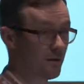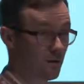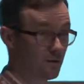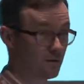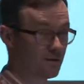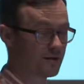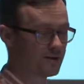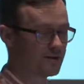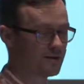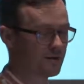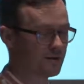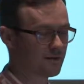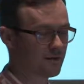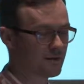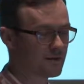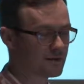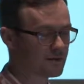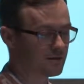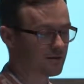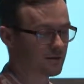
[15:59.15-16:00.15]
audience and the
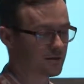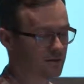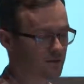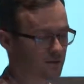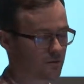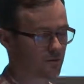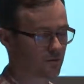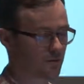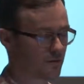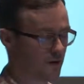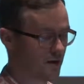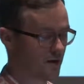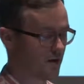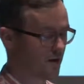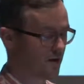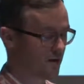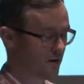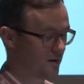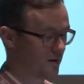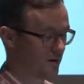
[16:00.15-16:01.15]
listeners who
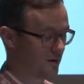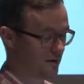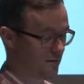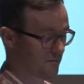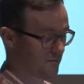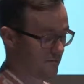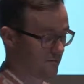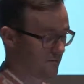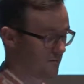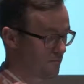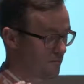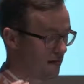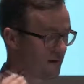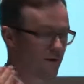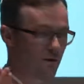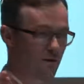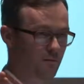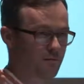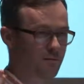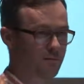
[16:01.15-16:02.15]
may
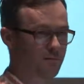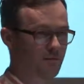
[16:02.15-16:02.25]
not be